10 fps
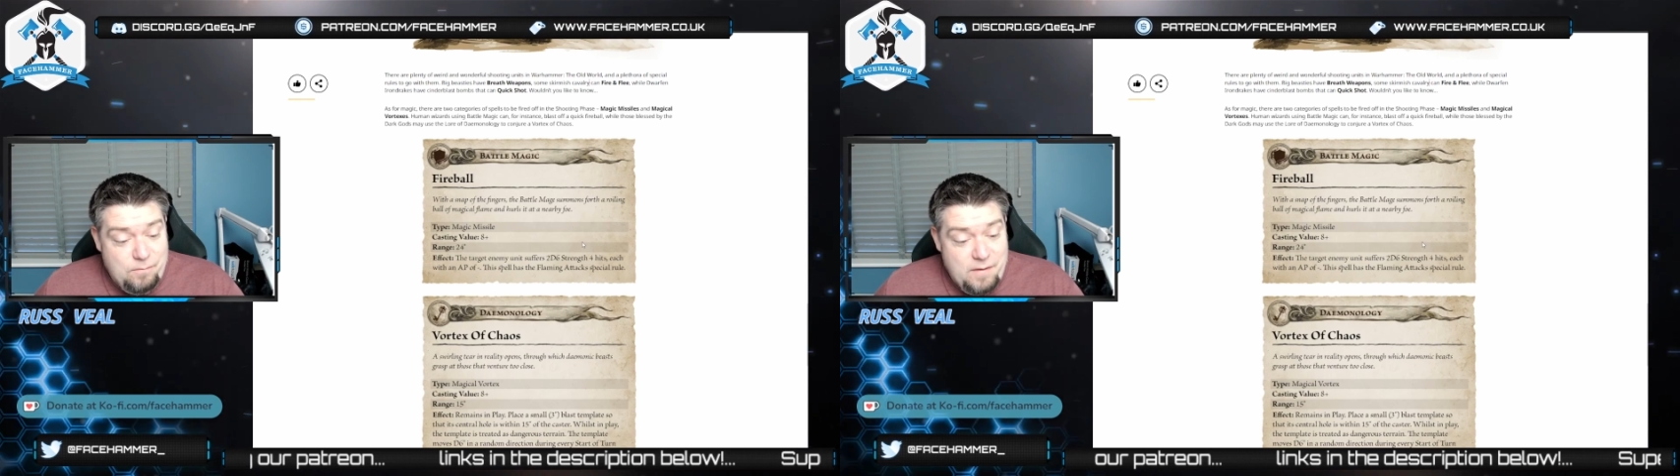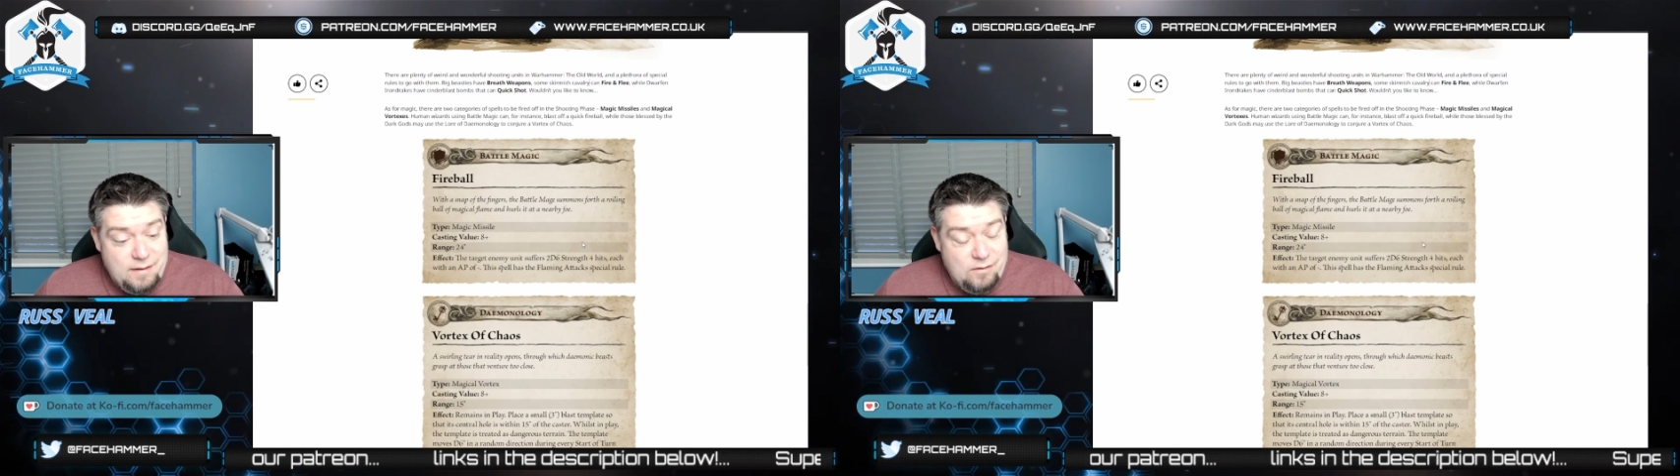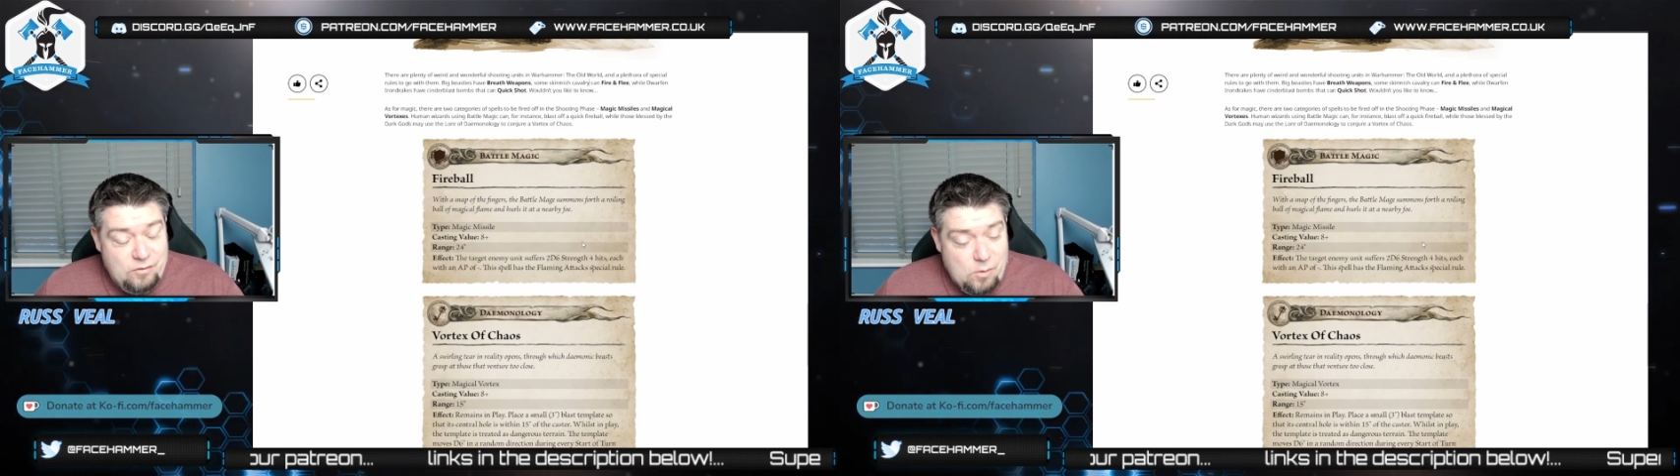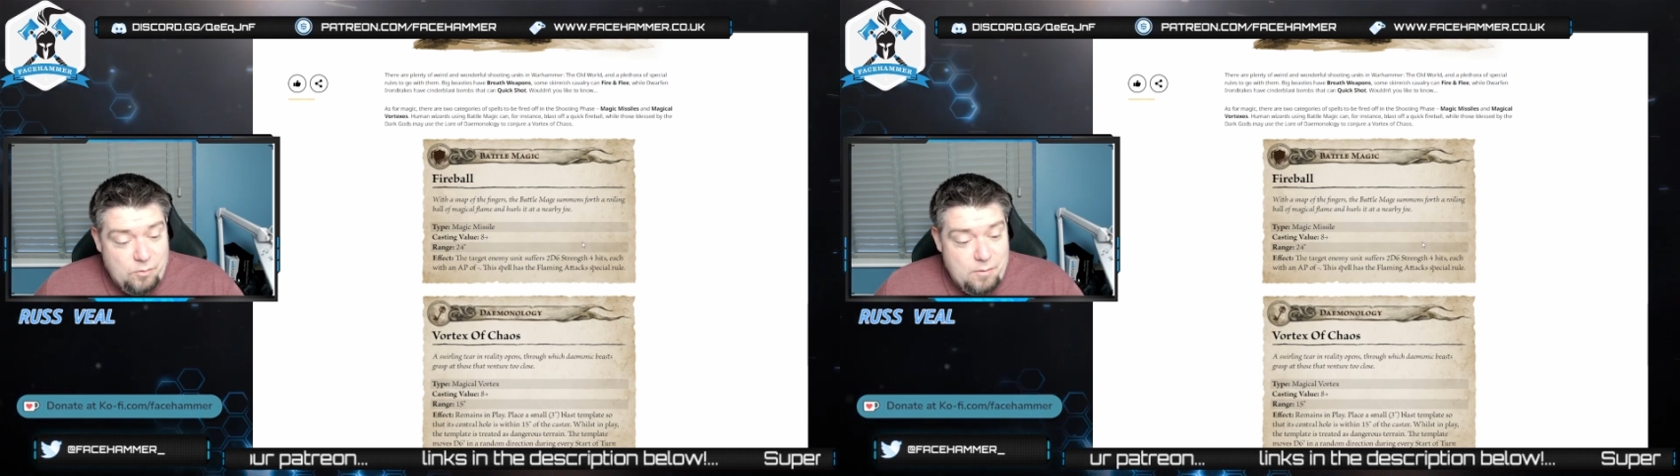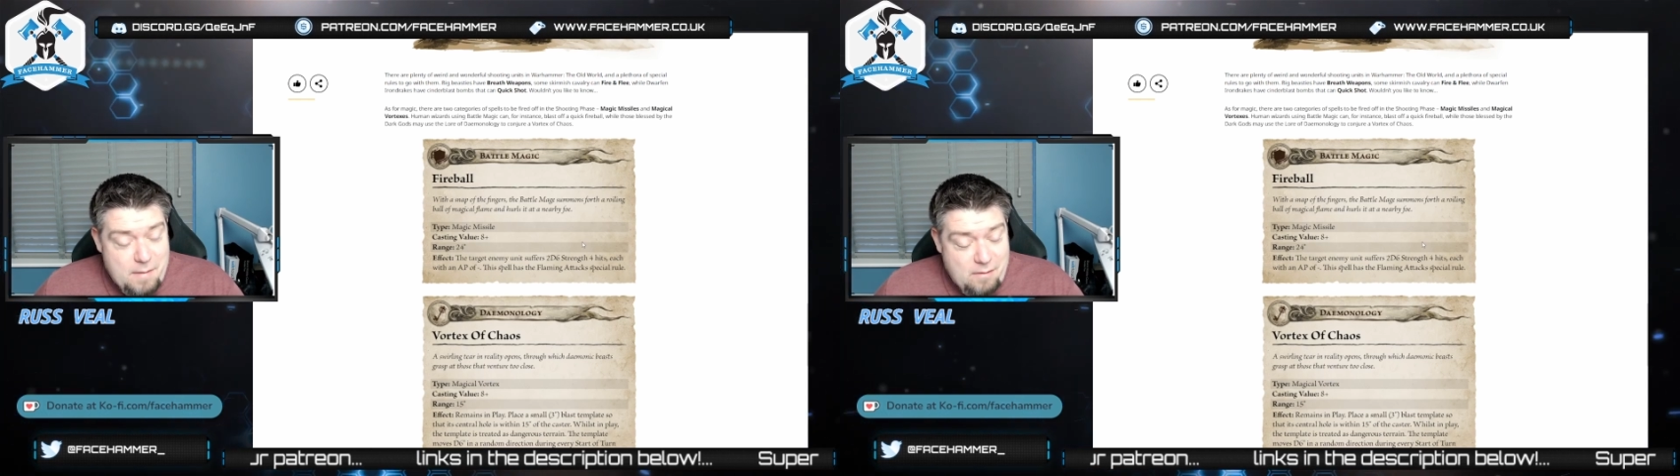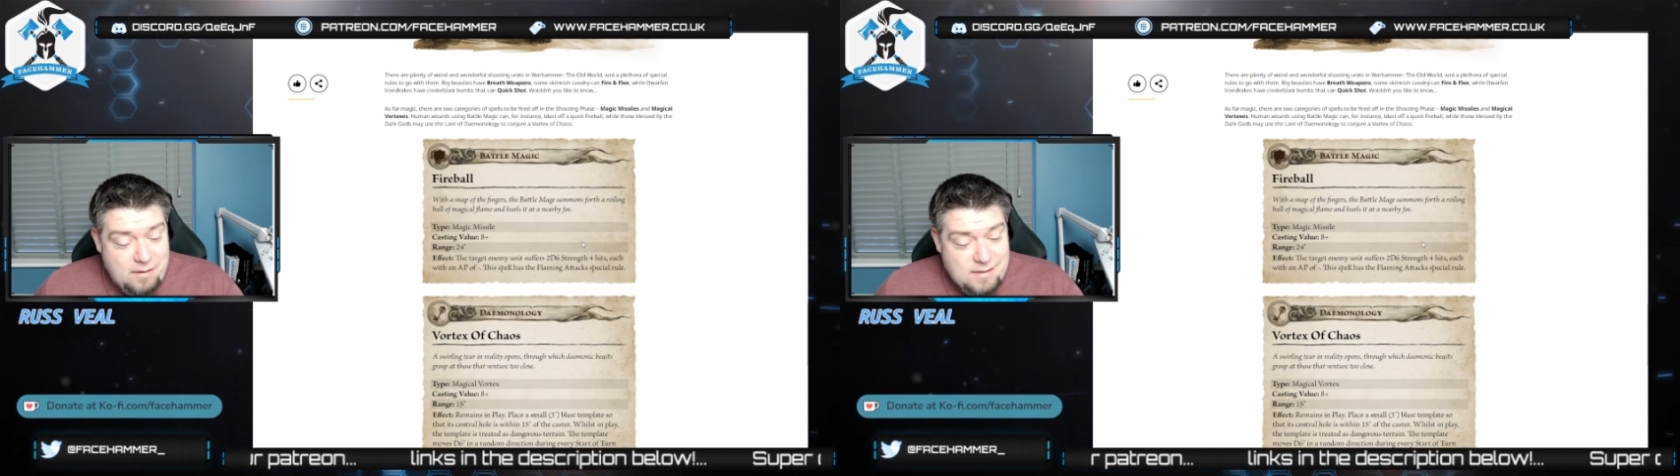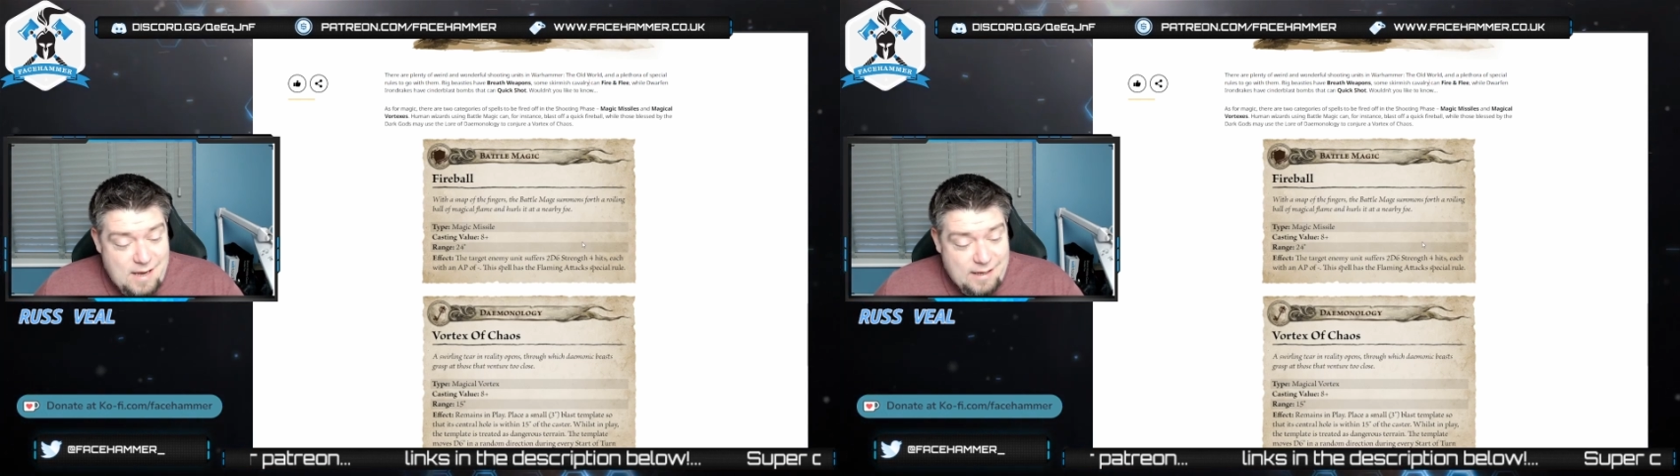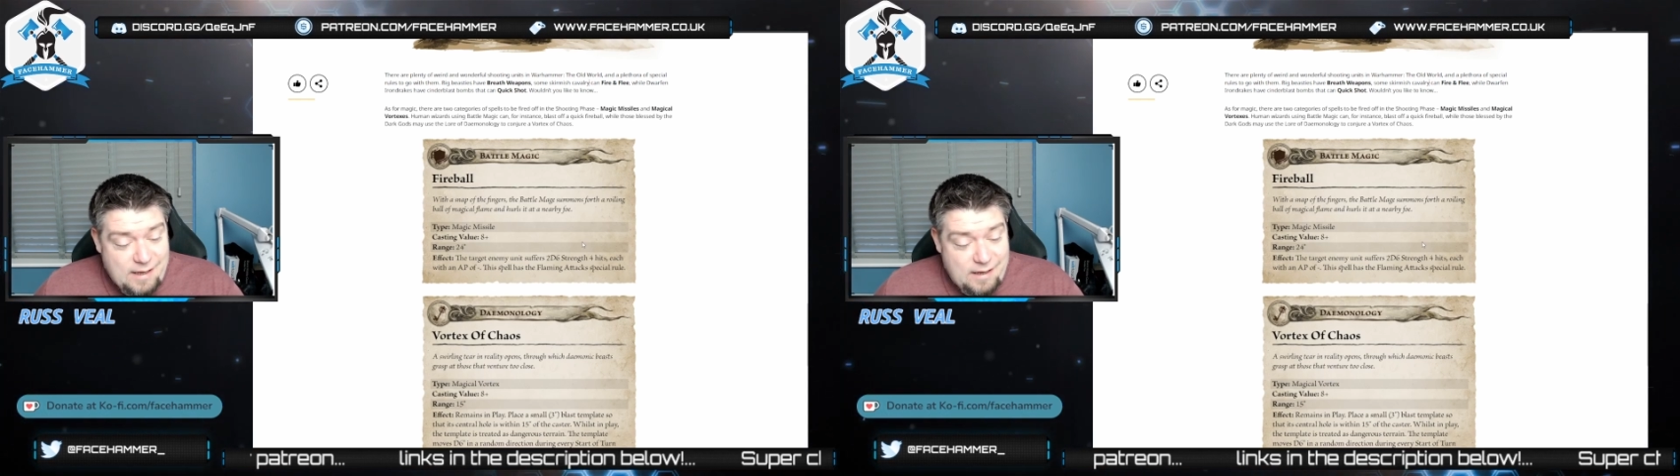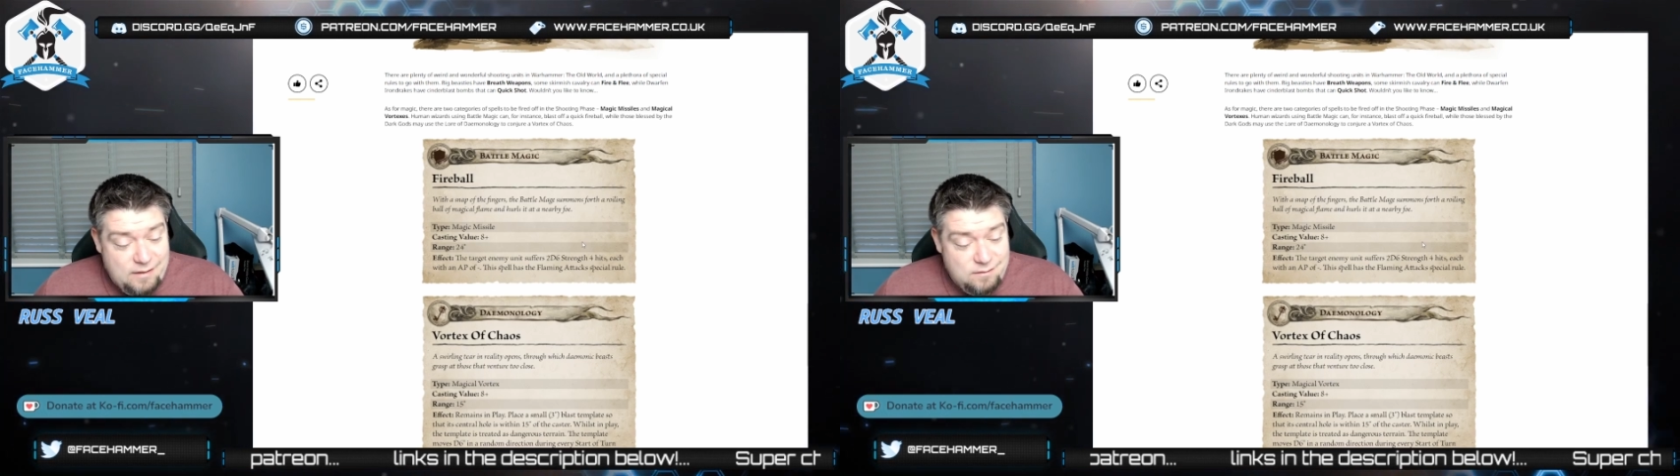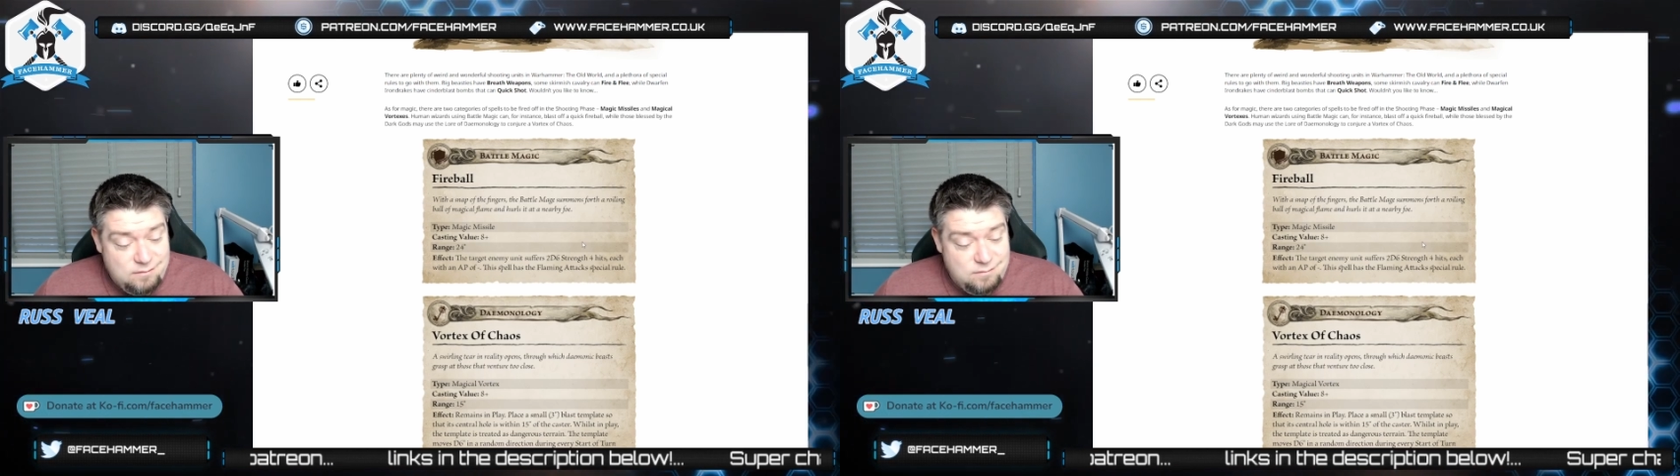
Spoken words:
thing that stops the mount attacking,